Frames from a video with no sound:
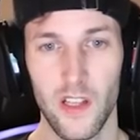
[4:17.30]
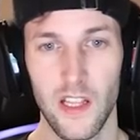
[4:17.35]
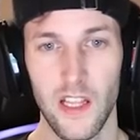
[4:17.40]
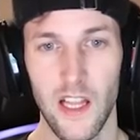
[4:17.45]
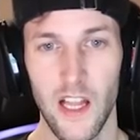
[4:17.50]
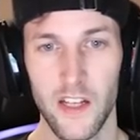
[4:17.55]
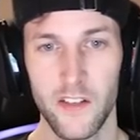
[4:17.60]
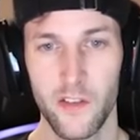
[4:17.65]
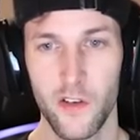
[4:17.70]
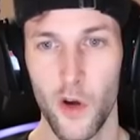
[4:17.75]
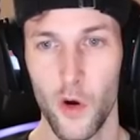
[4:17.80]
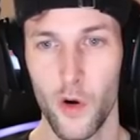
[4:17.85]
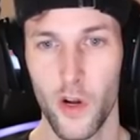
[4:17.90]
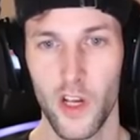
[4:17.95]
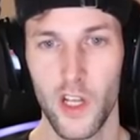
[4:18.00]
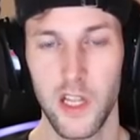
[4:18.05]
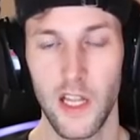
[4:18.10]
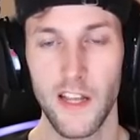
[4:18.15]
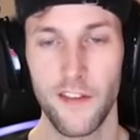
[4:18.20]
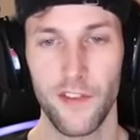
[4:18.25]
Let's go to
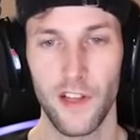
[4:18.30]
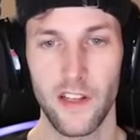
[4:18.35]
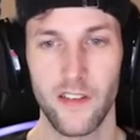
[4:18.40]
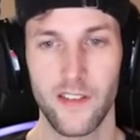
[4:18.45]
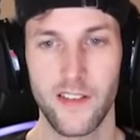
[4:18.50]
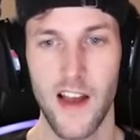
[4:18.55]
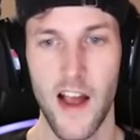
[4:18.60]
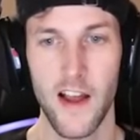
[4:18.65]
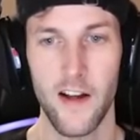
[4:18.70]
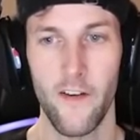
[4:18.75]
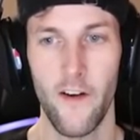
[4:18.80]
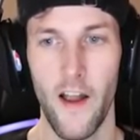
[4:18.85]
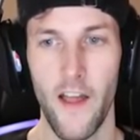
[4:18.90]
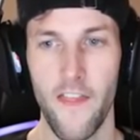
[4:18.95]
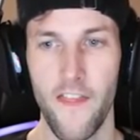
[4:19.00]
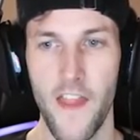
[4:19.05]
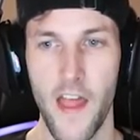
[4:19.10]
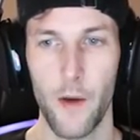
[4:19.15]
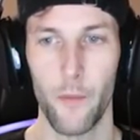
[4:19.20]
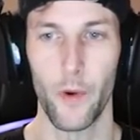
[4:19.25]
Cleveland's Diner,
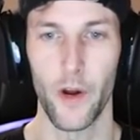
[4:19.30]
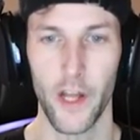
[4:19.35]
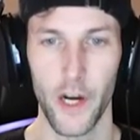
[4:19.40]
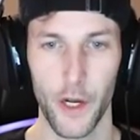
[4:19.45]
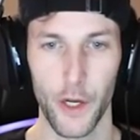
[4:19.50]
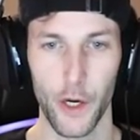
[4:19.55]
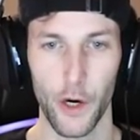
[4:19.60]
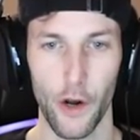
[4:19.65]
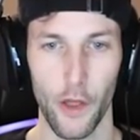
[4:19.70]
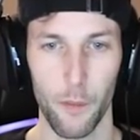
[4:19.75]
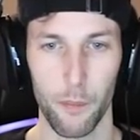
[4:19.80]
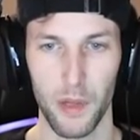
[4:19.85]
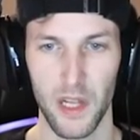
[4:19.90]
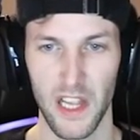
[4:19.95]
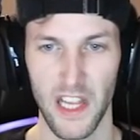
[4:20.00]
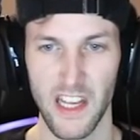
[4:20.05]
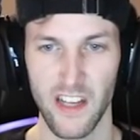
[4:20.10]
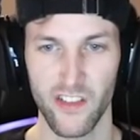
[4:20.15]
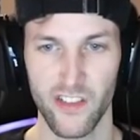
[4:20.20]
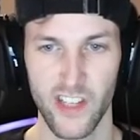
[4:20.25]
and then we're gonna go to the
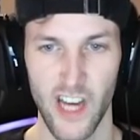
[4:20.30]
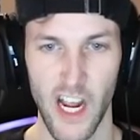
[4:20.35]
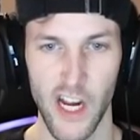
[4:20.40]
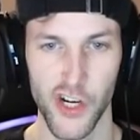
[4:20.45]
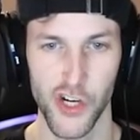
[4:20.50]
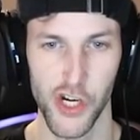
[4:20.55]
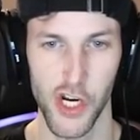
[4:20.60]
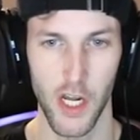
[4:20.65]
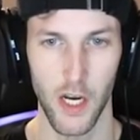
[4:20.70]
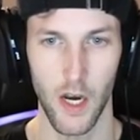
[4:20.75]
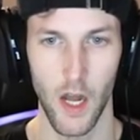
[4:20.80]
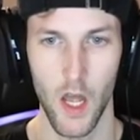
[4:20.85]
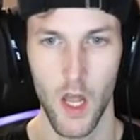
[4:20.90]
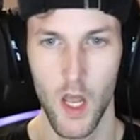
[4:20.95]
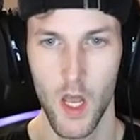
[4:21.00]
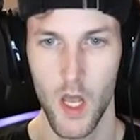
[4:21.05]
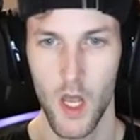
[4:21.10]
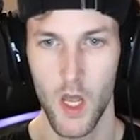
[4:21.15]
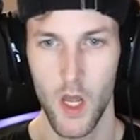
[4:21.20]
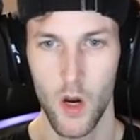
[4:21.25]
police station.
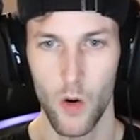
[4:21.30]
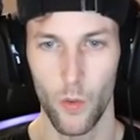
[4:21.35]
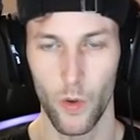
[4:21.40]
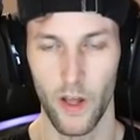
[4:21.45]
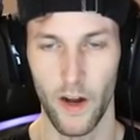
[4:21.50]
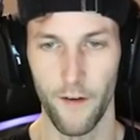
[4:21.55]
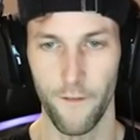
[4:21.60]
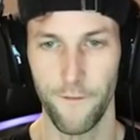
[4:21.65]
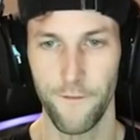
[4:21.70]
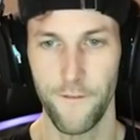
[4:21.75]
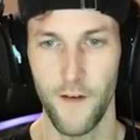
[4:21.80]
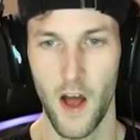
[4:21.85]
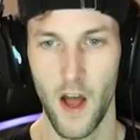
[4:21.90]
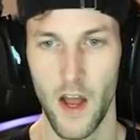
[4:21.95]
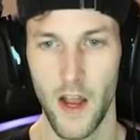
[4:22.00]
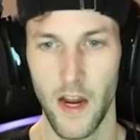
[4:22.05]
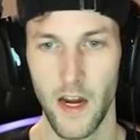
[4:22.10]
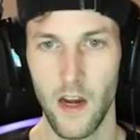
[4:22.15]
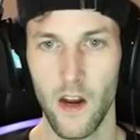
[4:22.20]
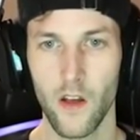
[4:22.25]
We're gonna
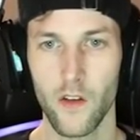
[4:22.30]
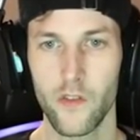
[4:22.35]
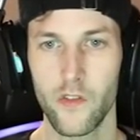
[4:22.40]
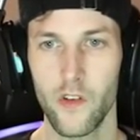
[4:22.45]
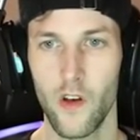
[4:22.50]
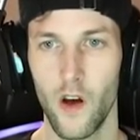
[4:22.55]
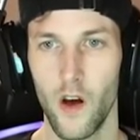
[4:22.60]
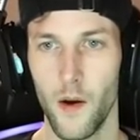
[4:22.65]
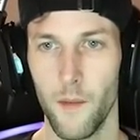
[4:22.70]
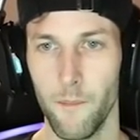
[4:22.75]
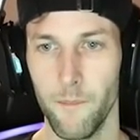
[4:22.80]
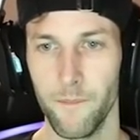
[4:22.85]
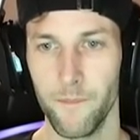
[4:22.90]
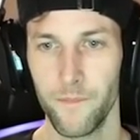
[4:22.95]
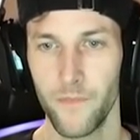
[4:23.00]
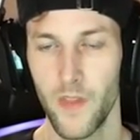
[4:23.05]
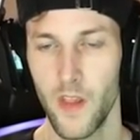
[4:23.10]
find some